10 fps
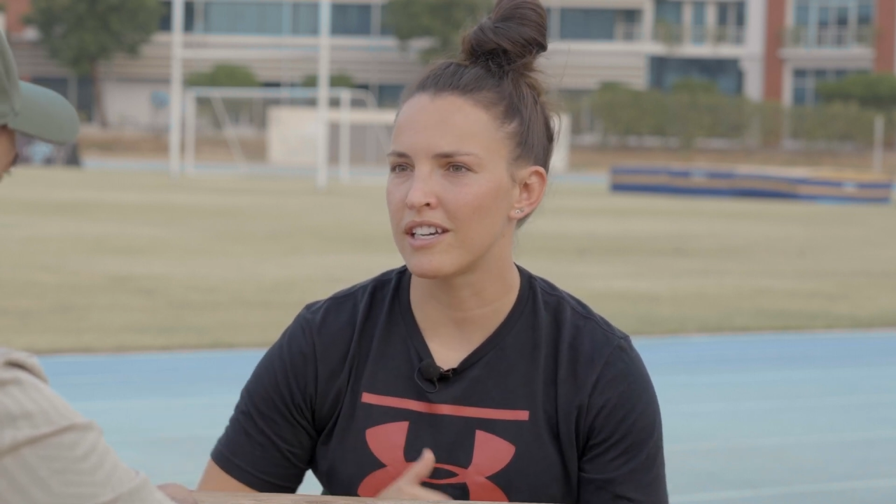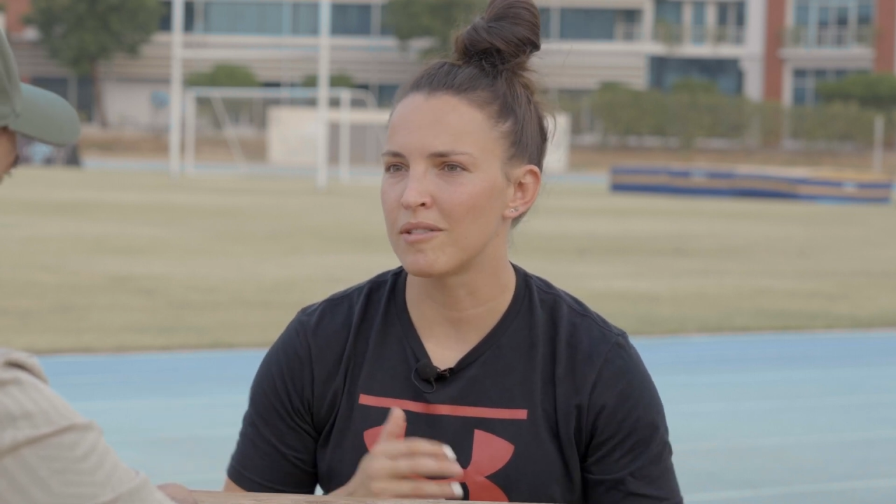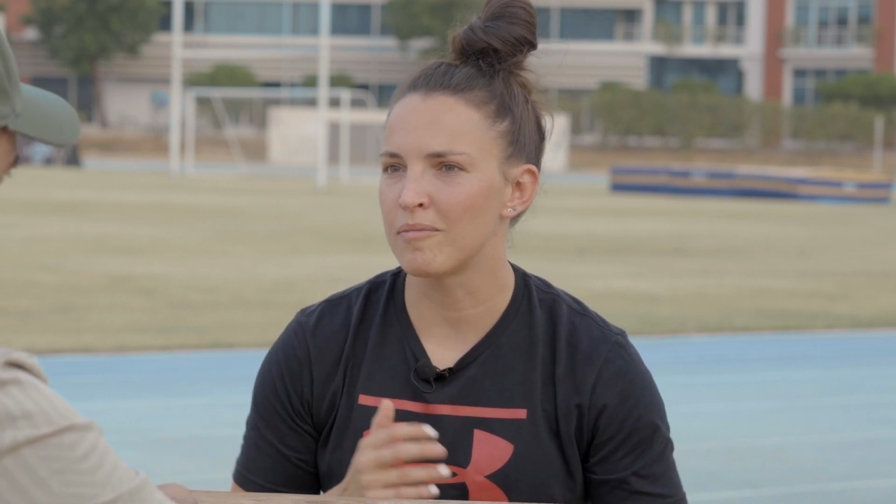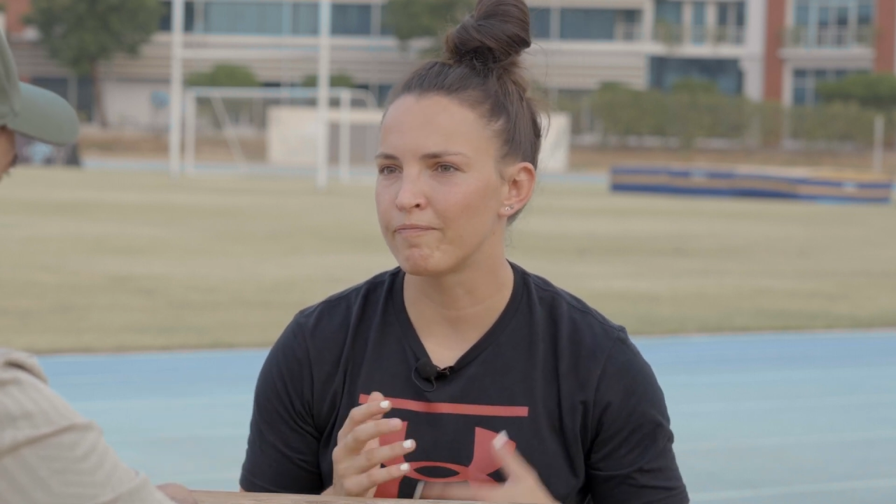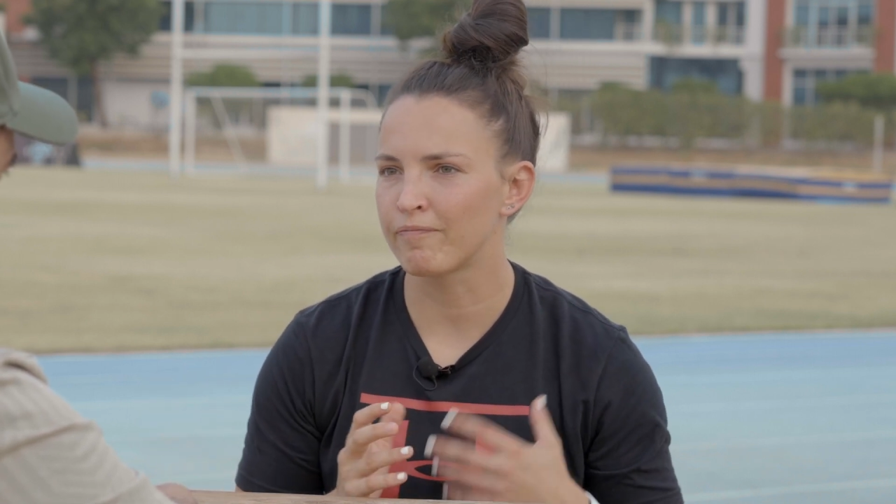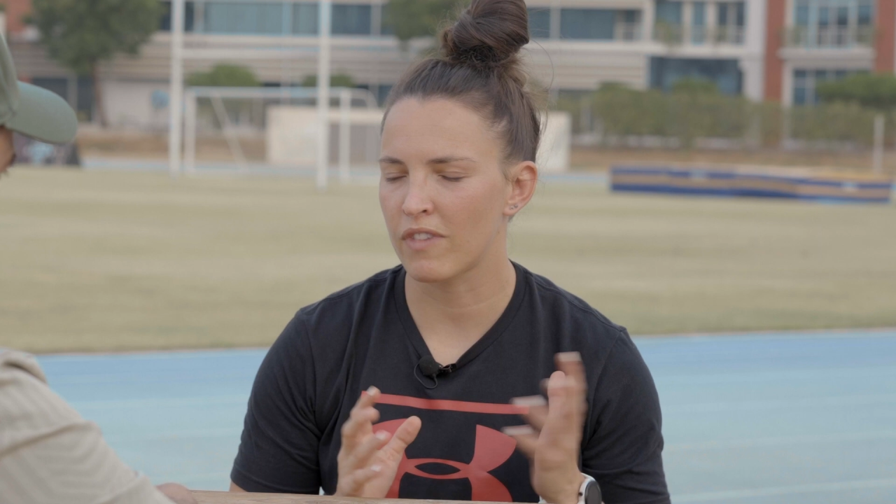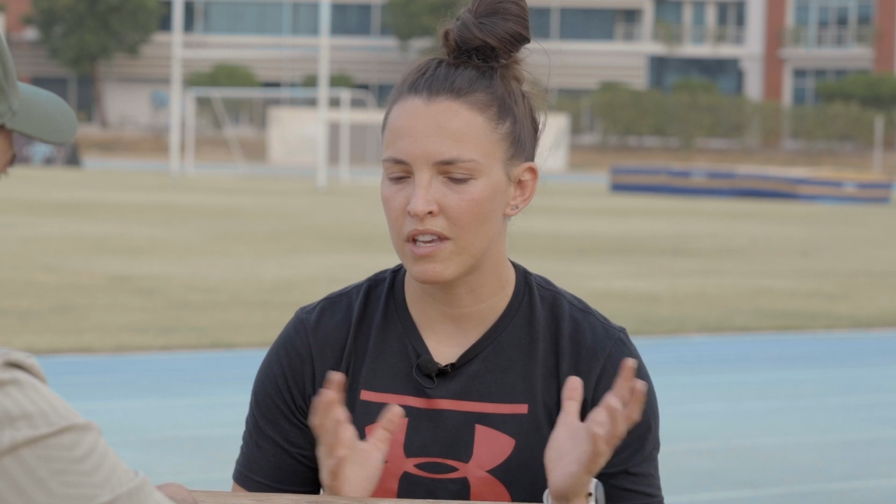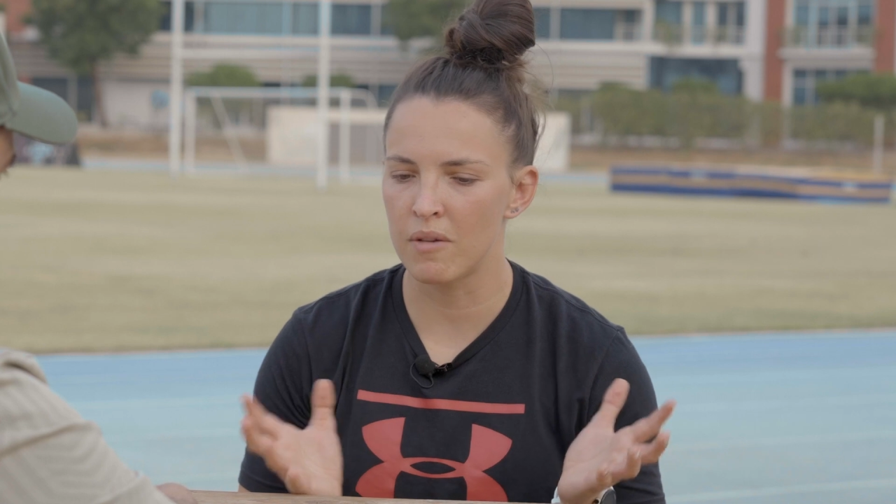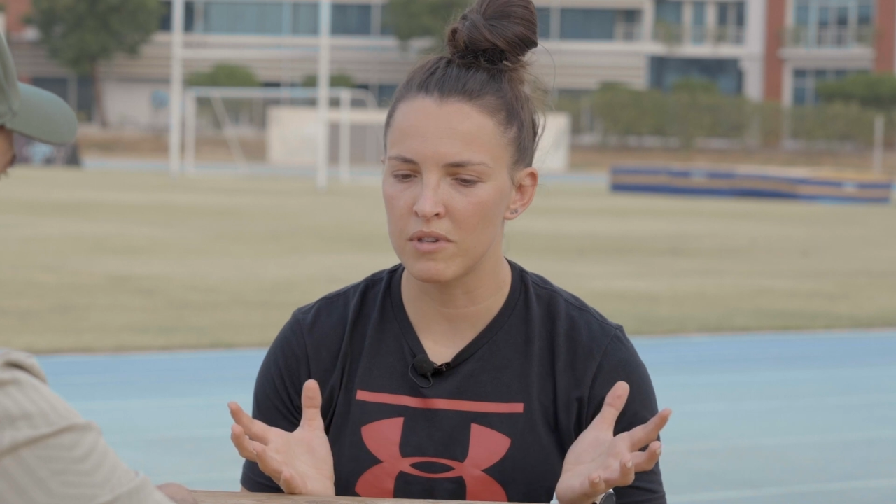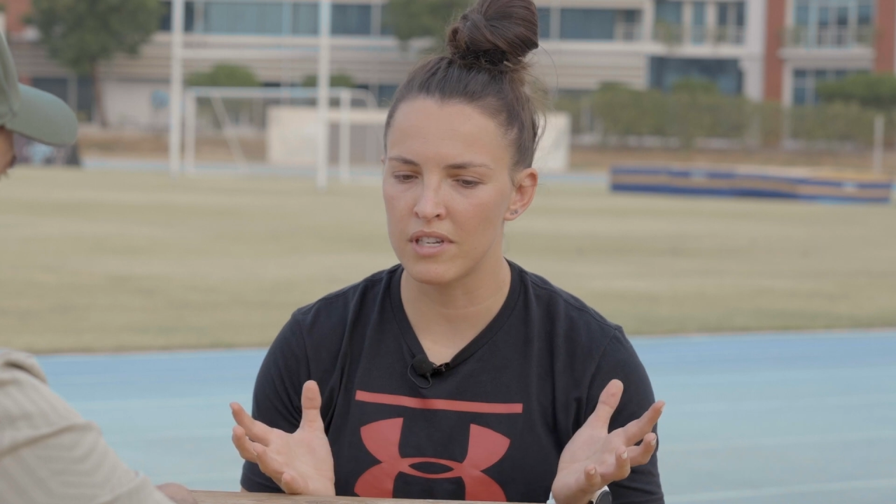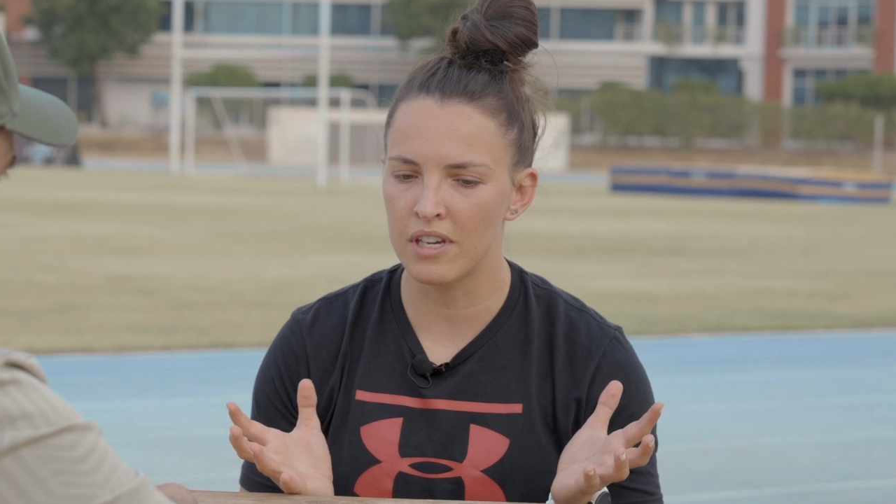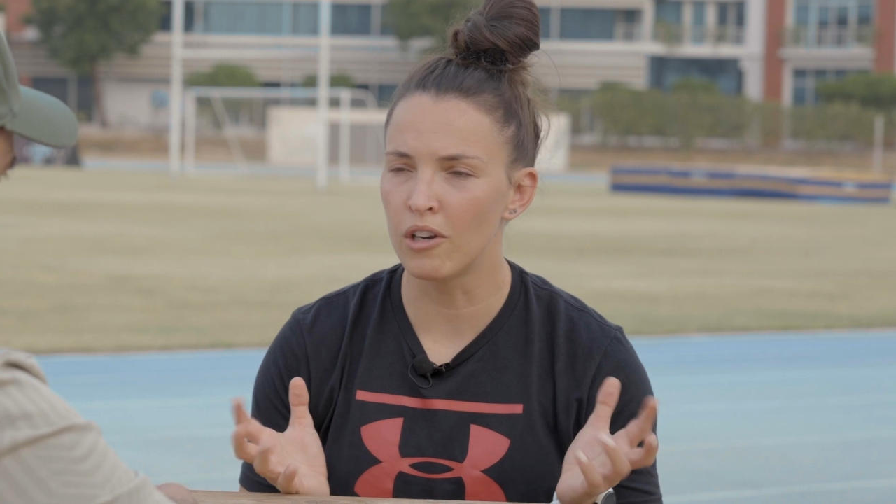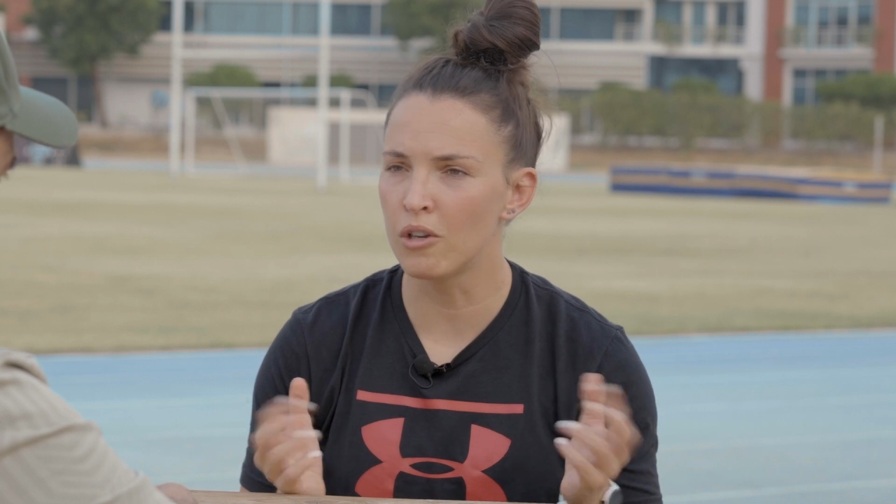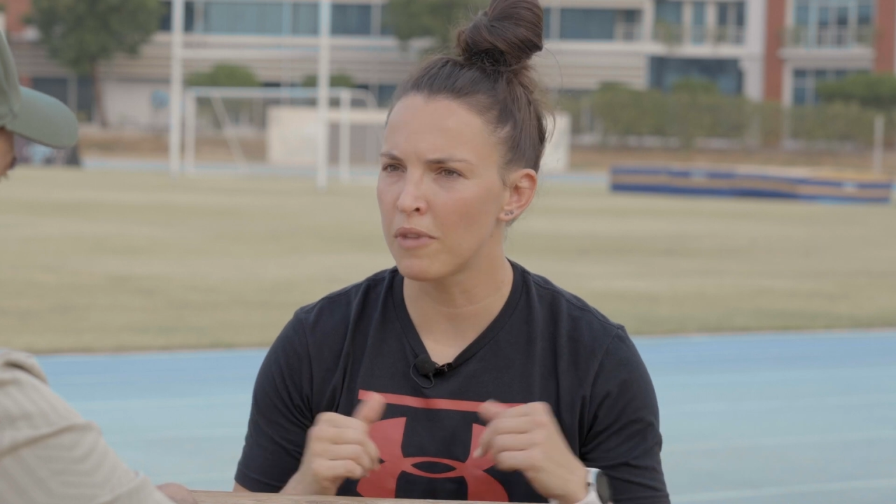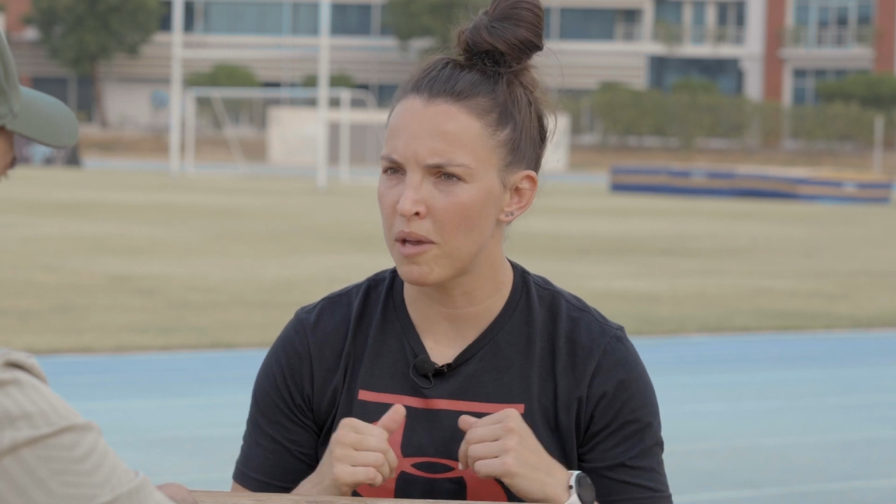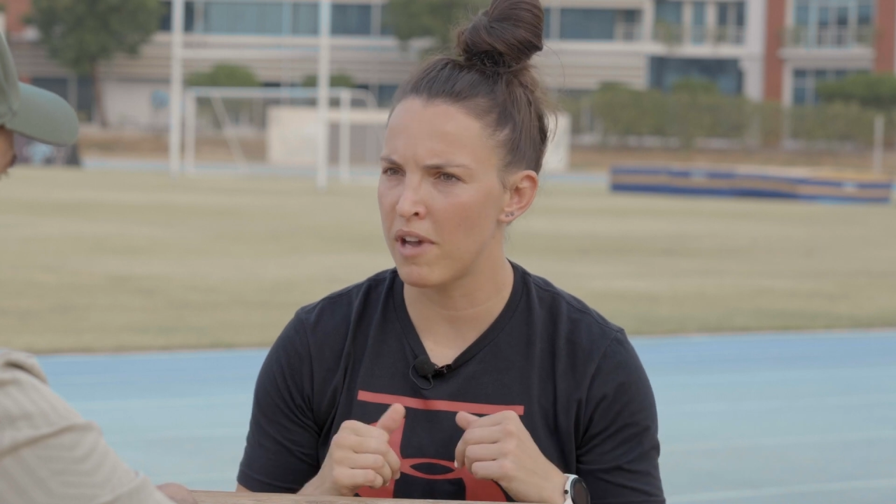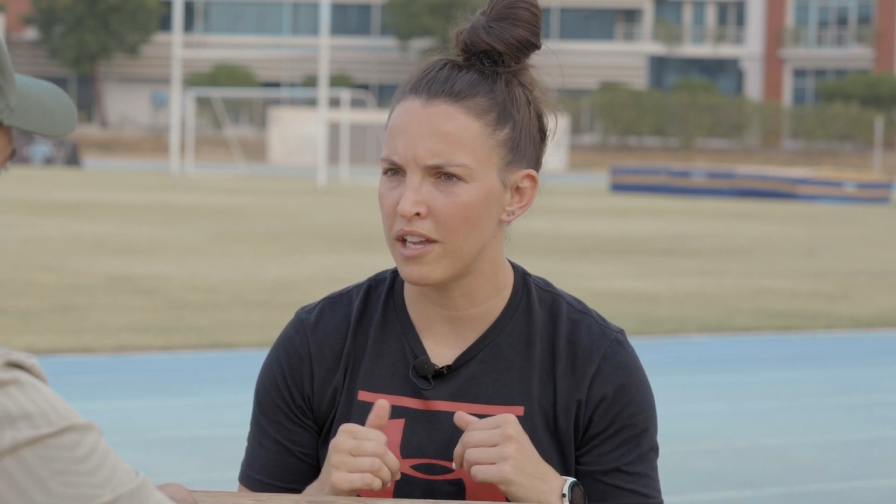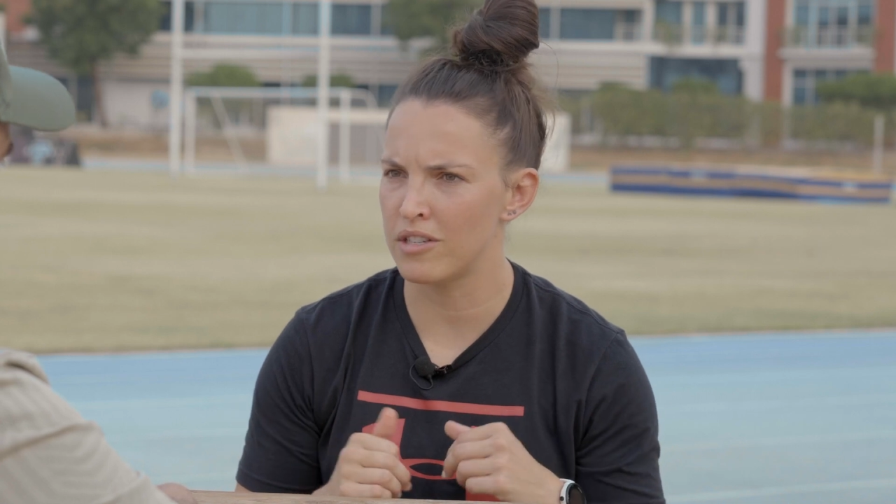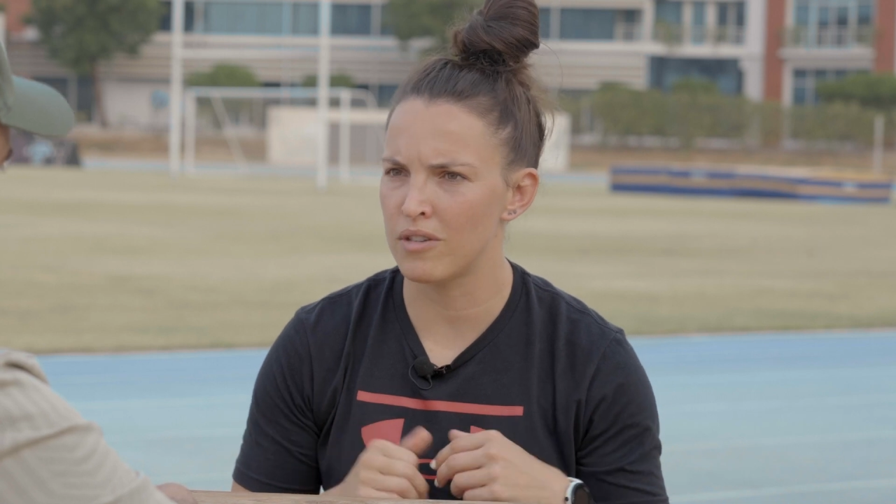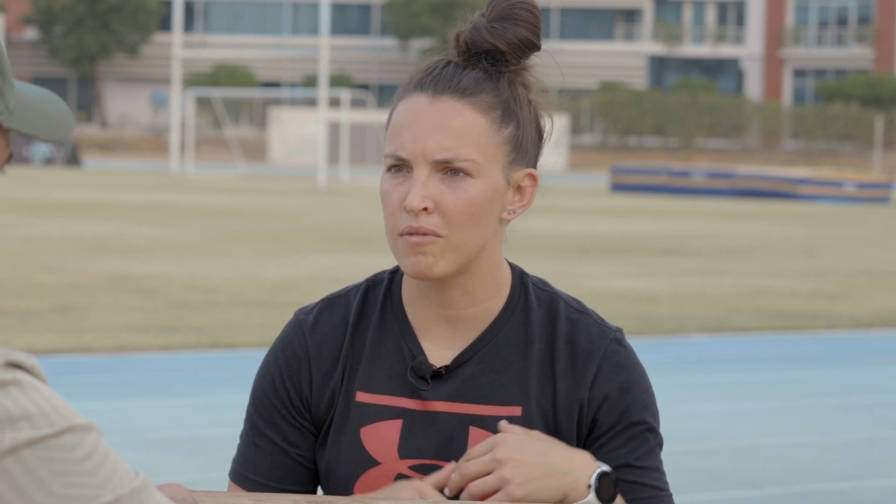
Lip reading: And there was an alumni match.